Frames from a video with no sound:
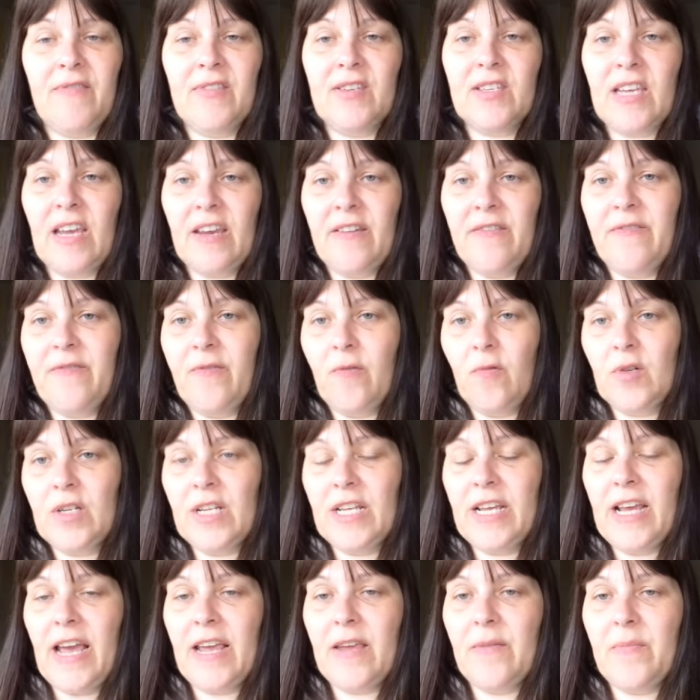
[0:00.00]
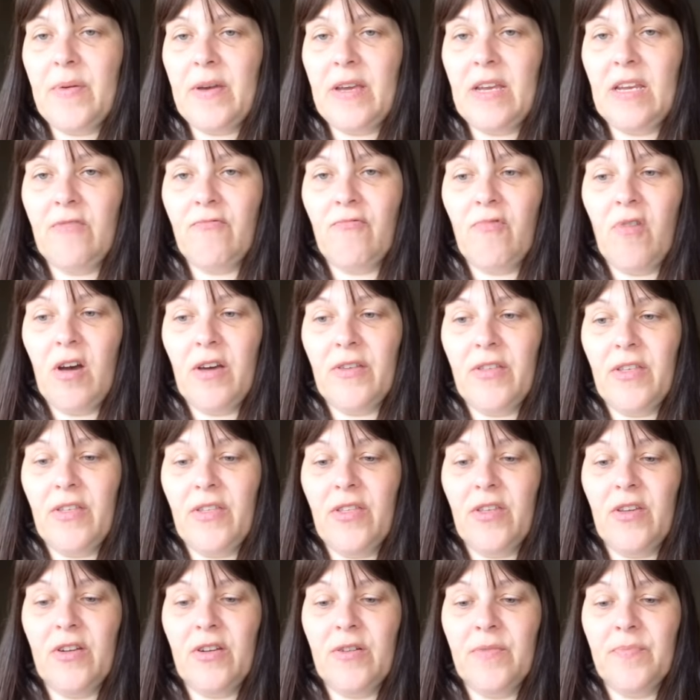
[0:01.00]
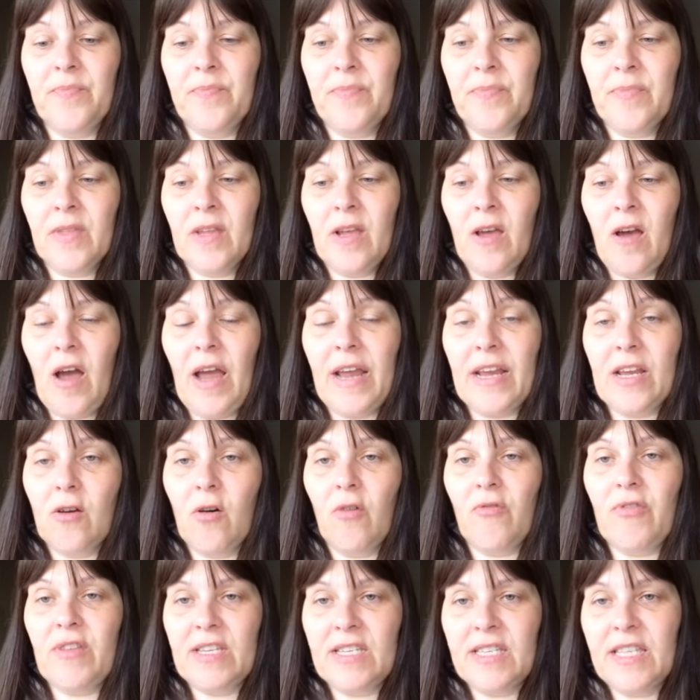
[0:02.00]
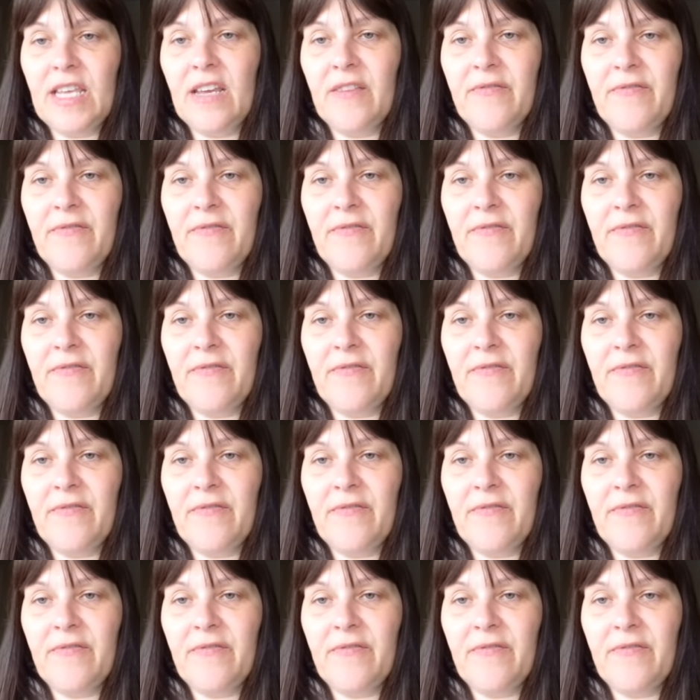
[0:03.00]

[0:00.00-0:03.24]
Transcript: saved 48p rather than I got this thing